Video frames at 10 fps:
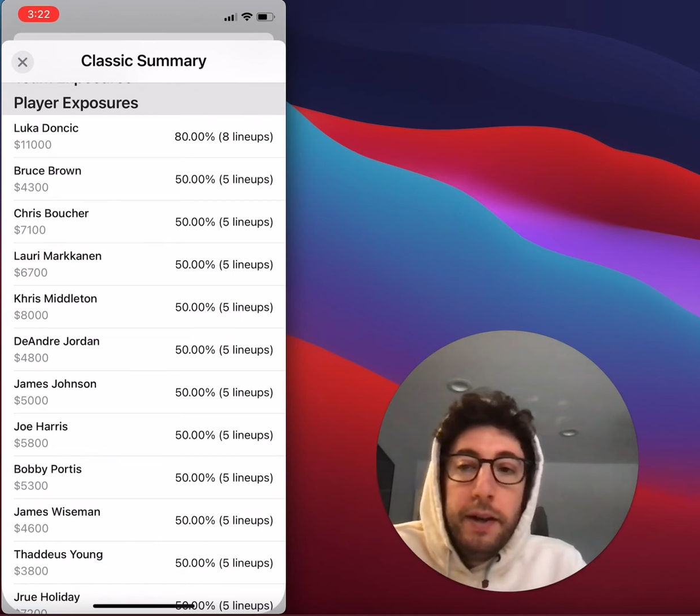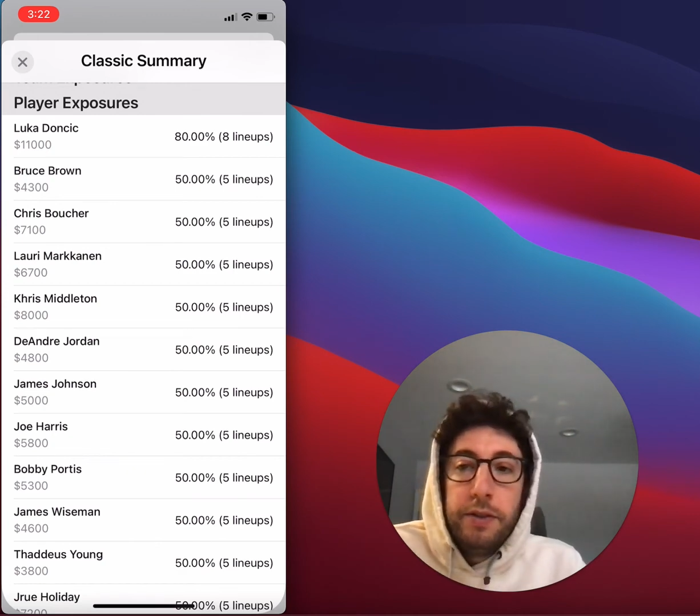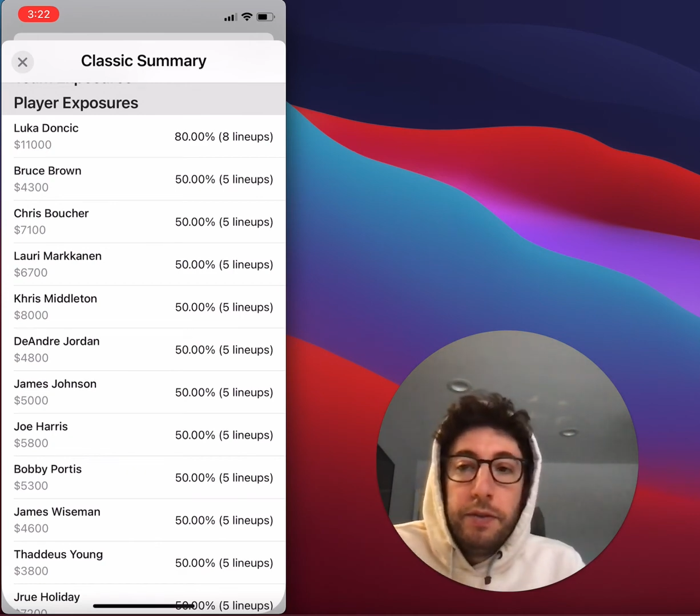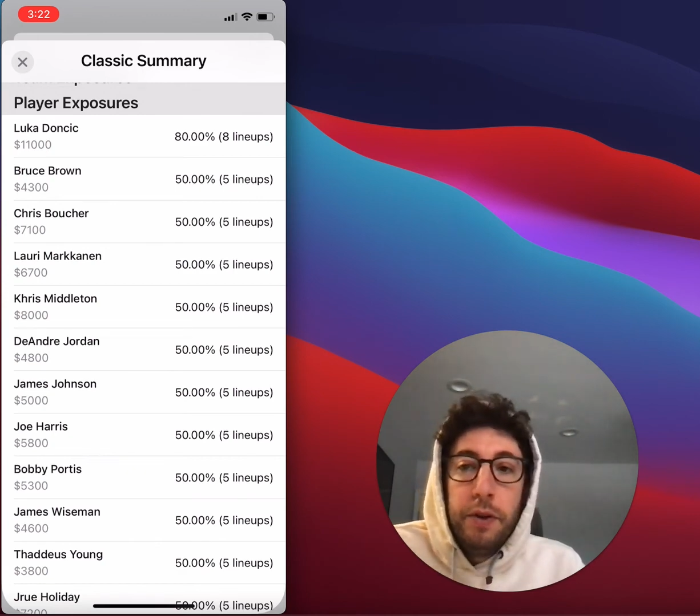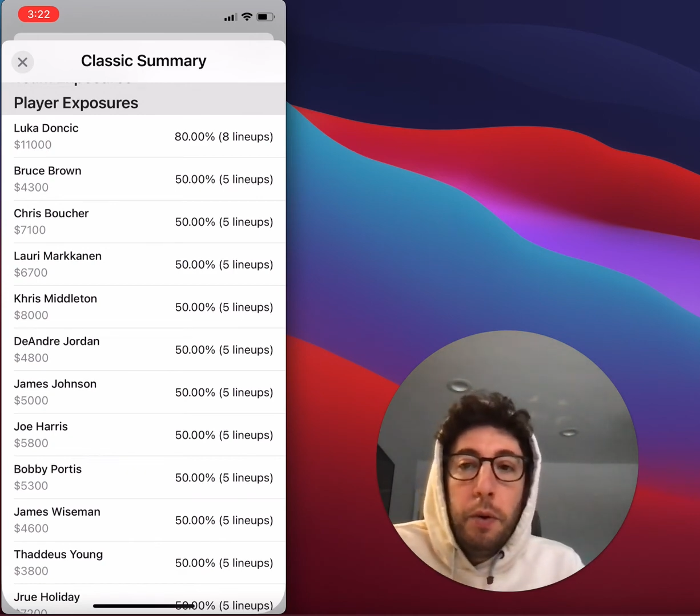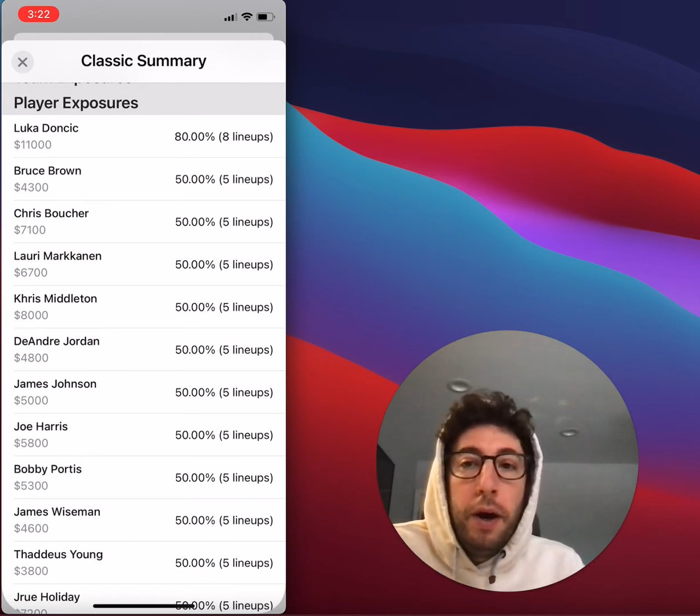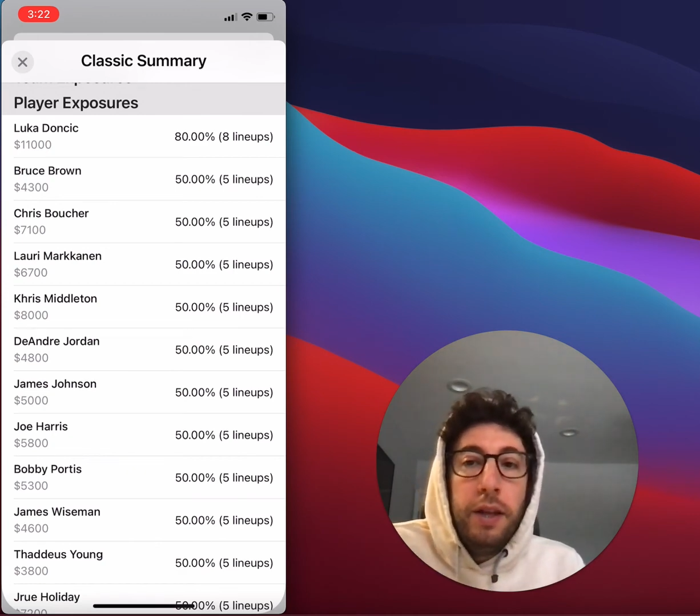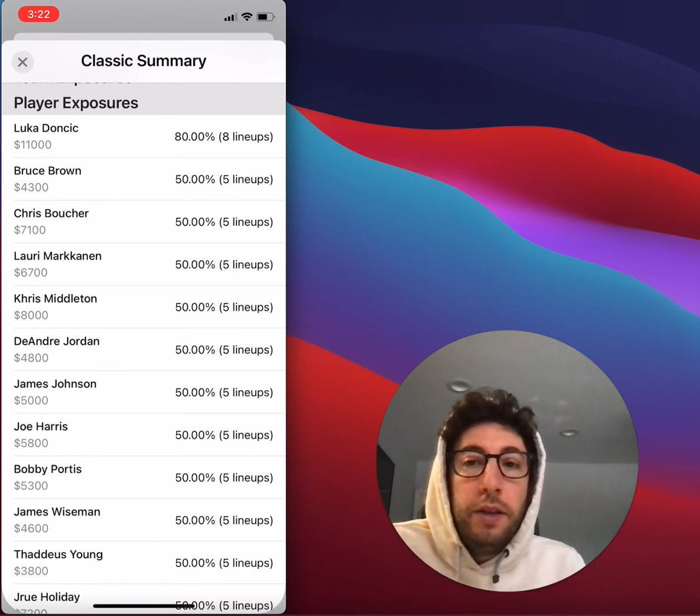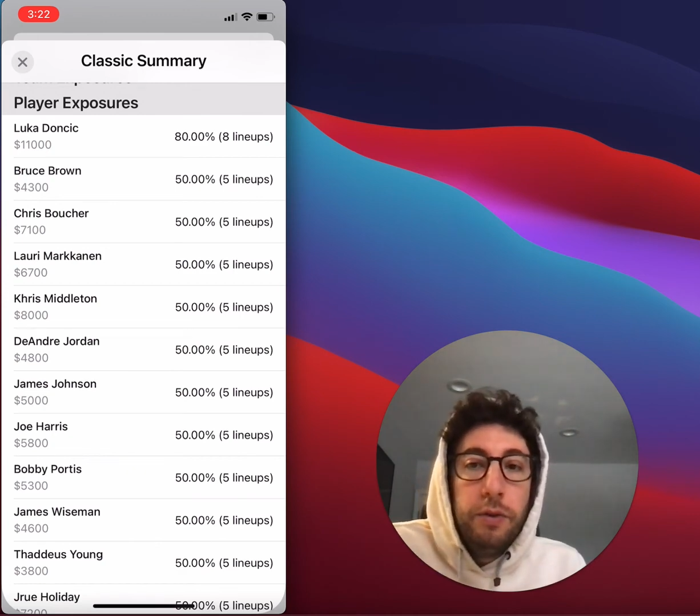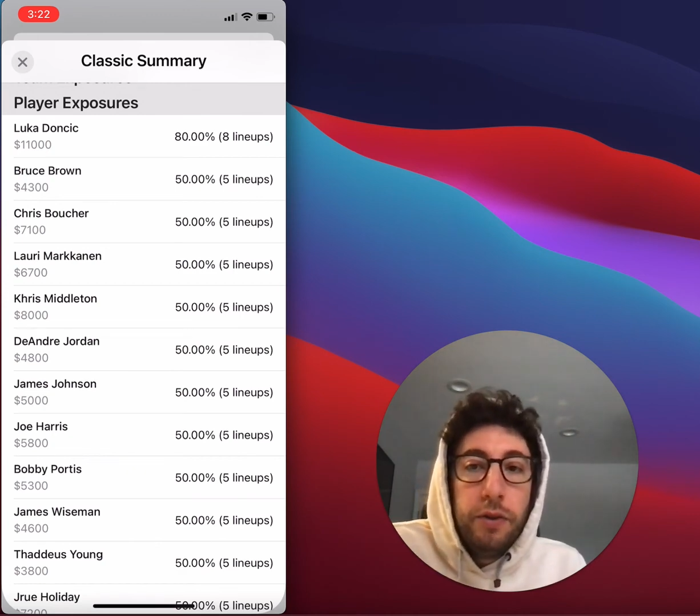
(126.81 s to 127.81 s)
So if you don't want
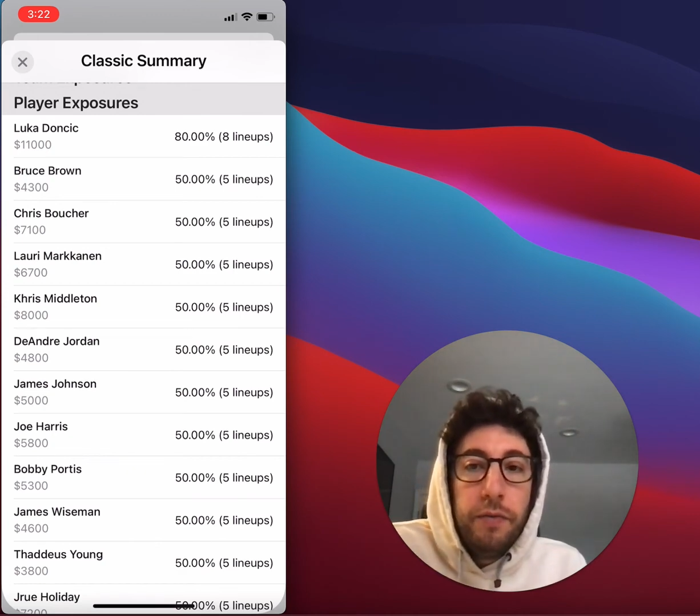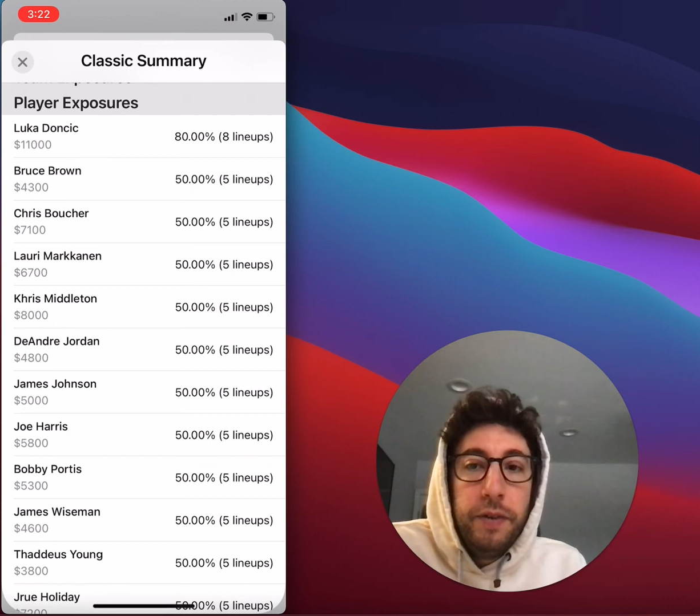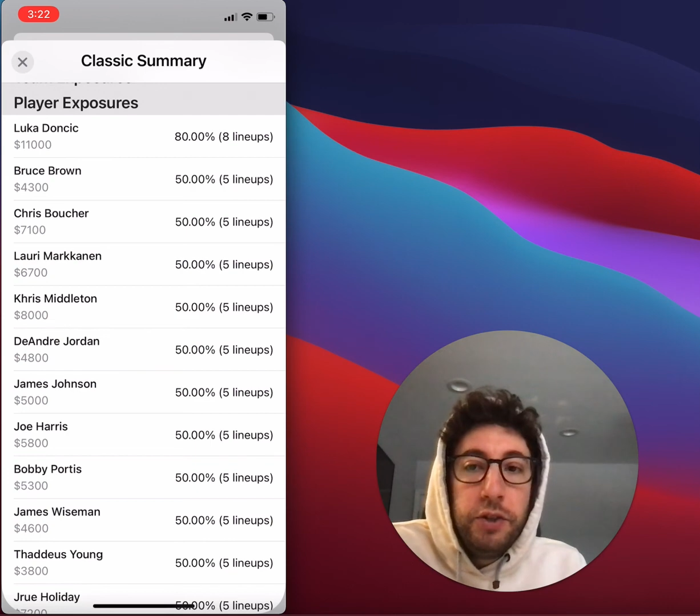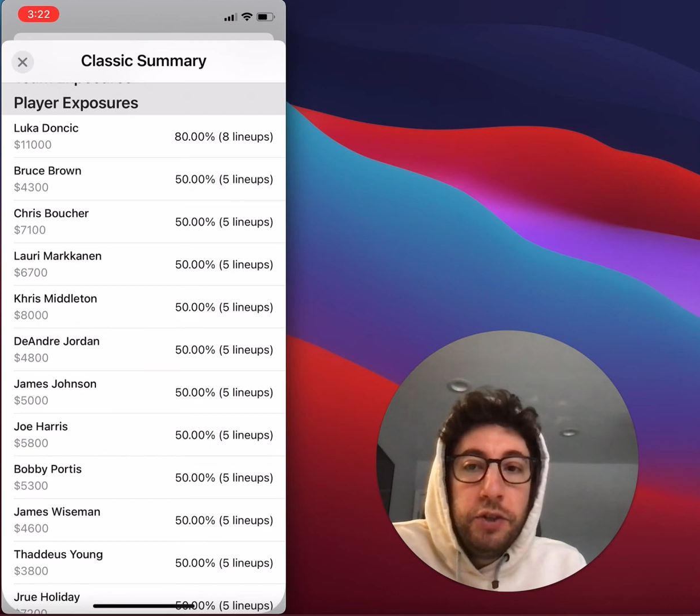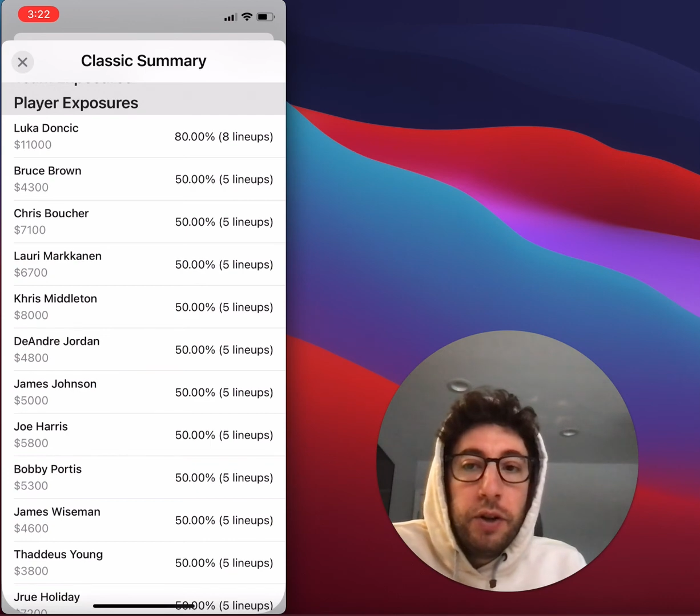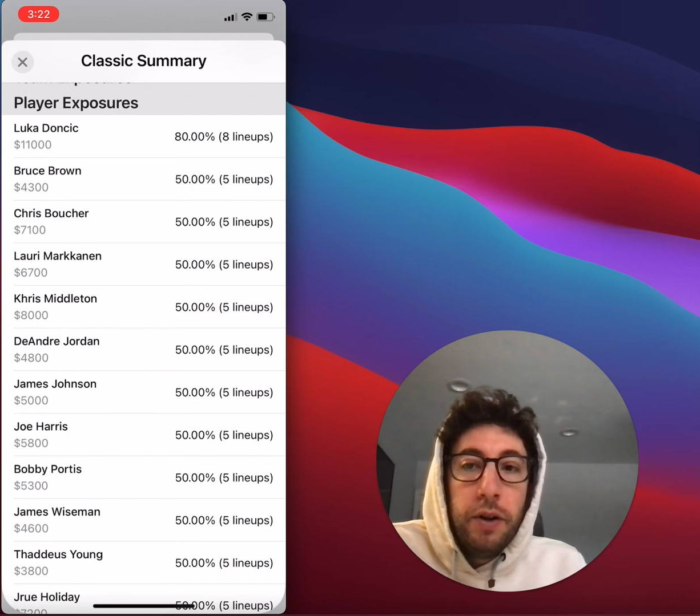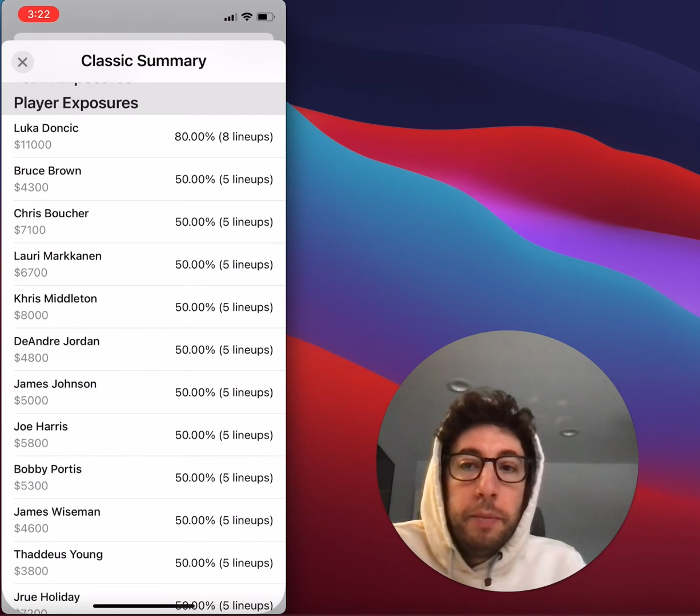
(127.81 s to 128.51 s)
to use the feature,